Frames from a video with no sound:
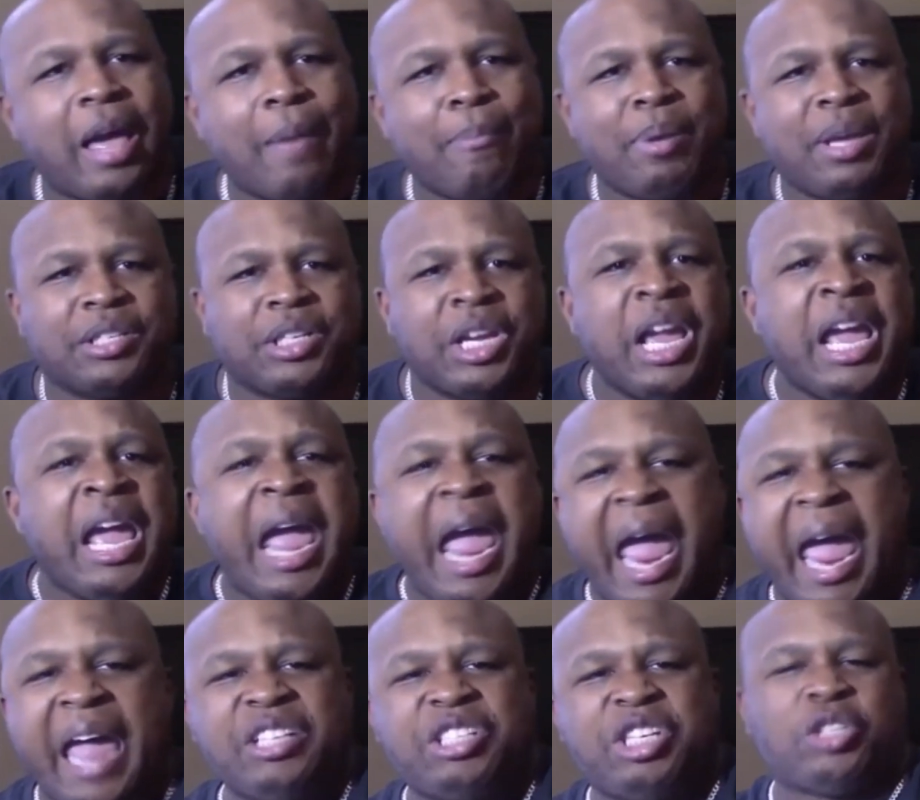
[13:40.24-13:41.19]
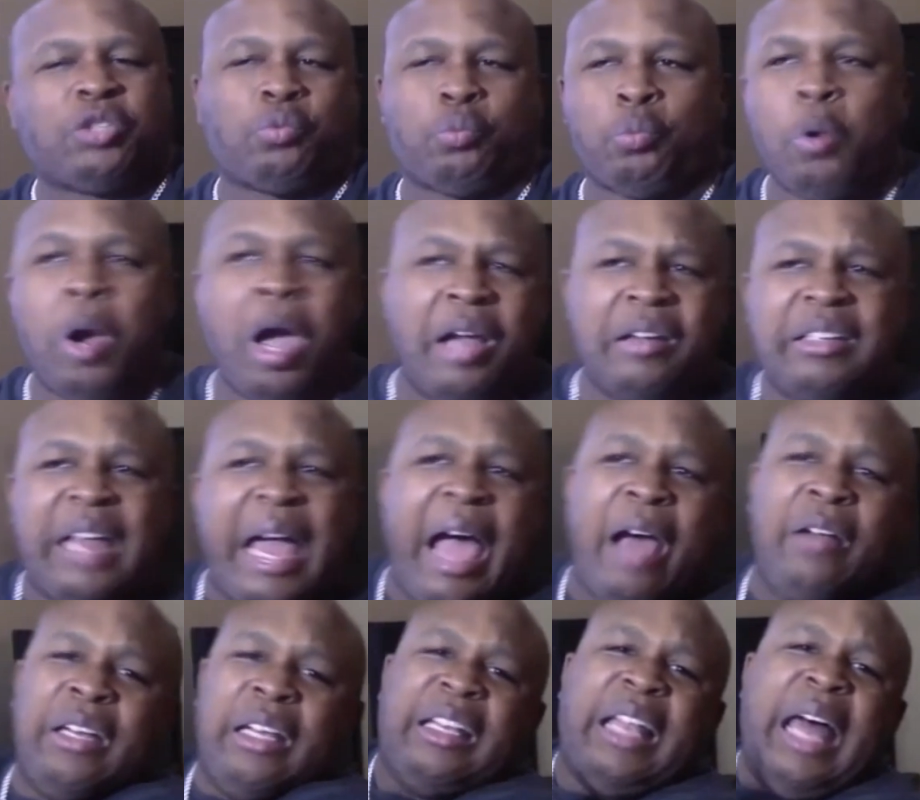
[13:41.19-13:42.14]
that bitch and just run
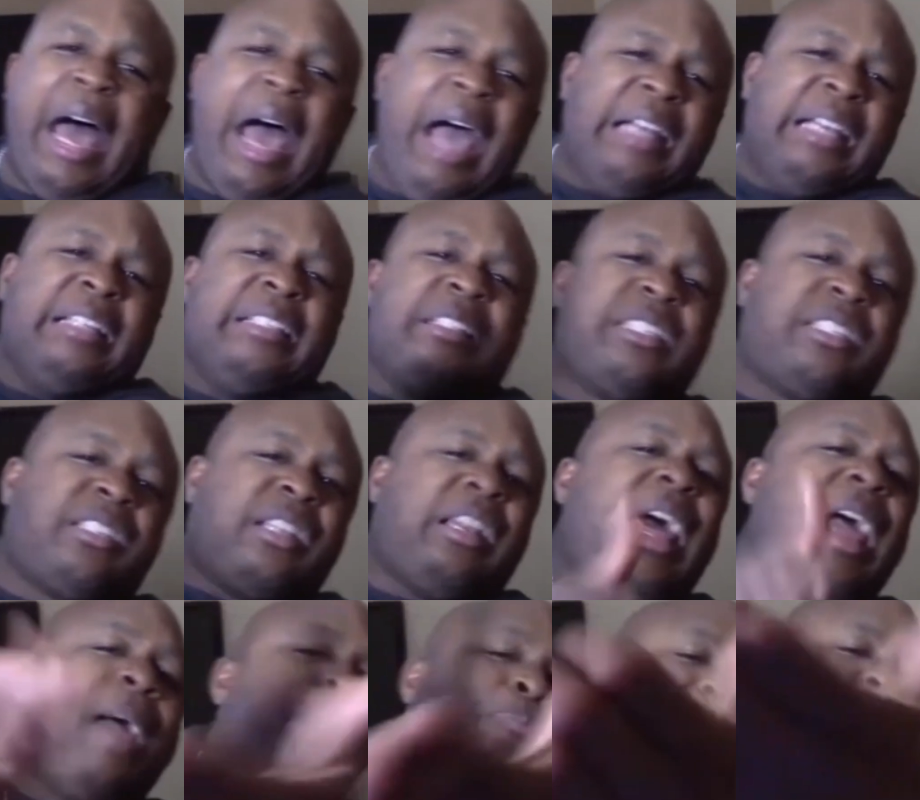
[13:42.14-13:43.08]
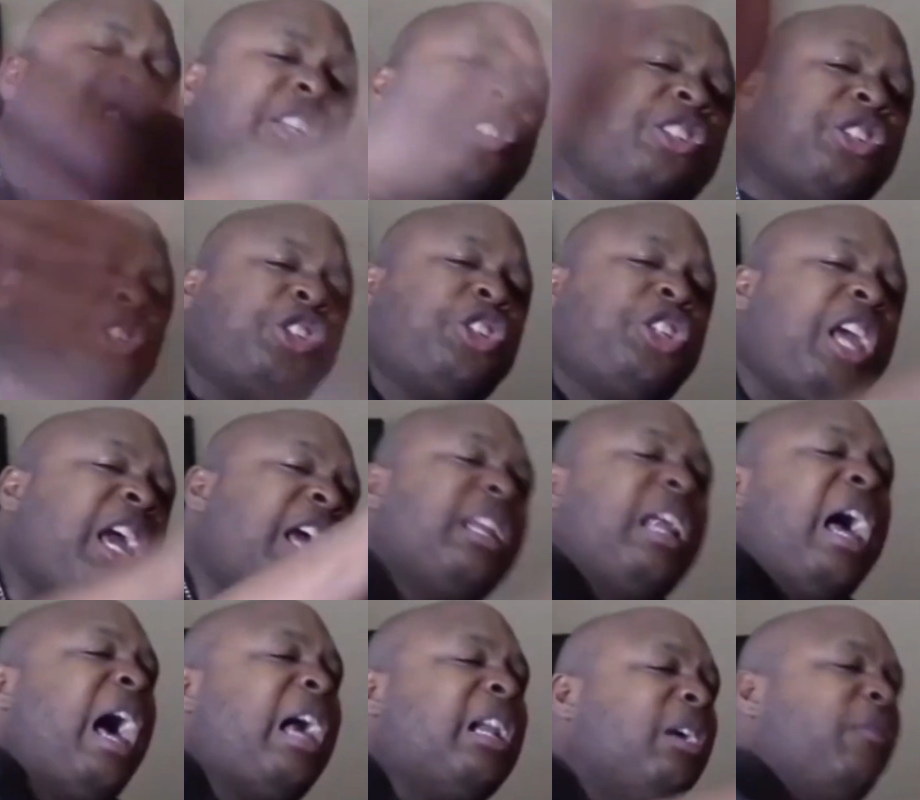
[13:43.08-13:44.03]
down the line and slap the
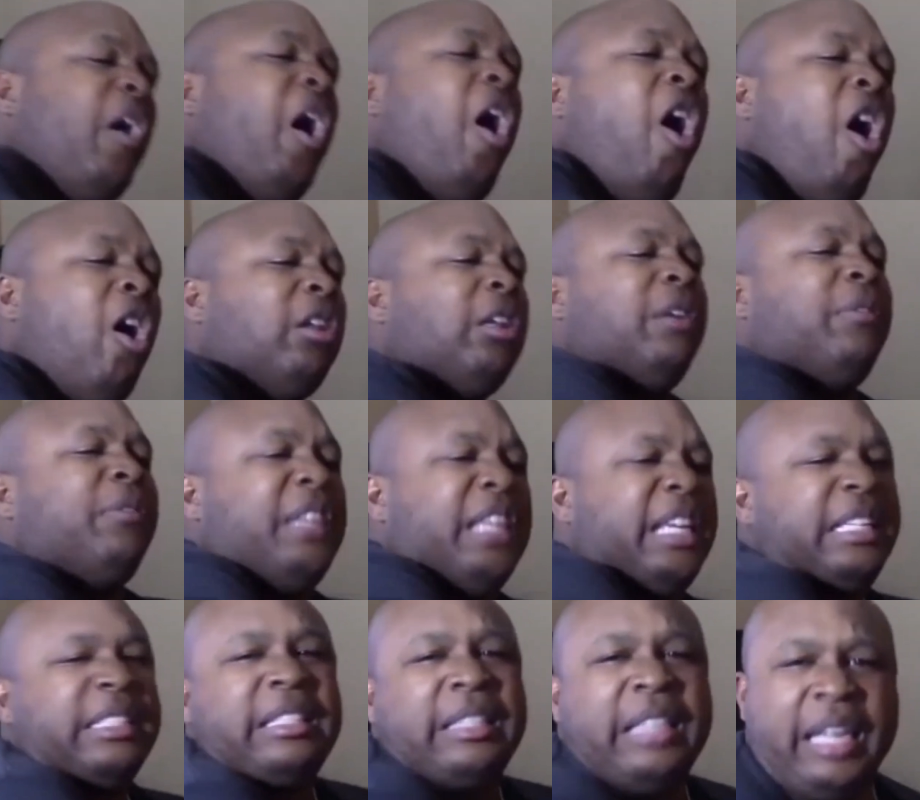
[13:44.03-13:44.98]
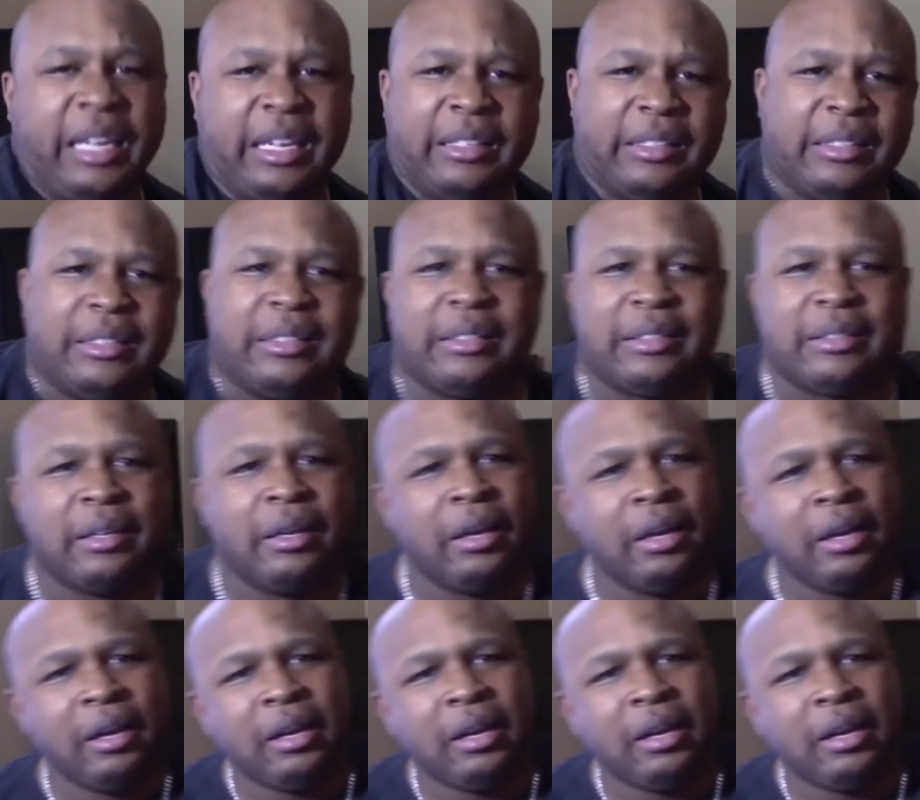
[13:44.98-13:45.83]
shit out of all of these niggas.